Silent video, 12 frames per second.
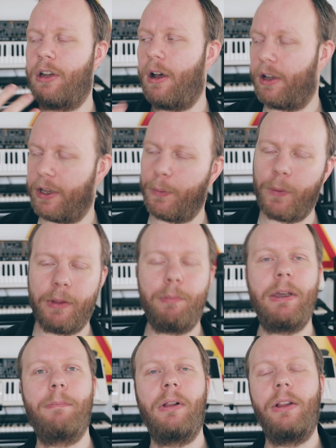talking with
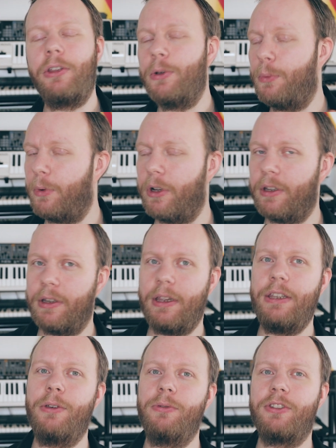people, you would
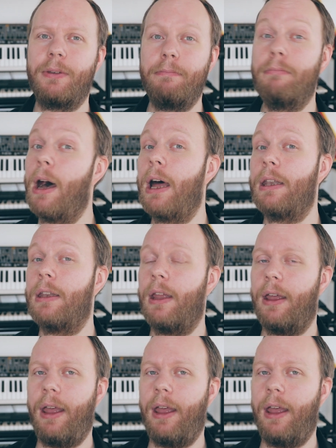use man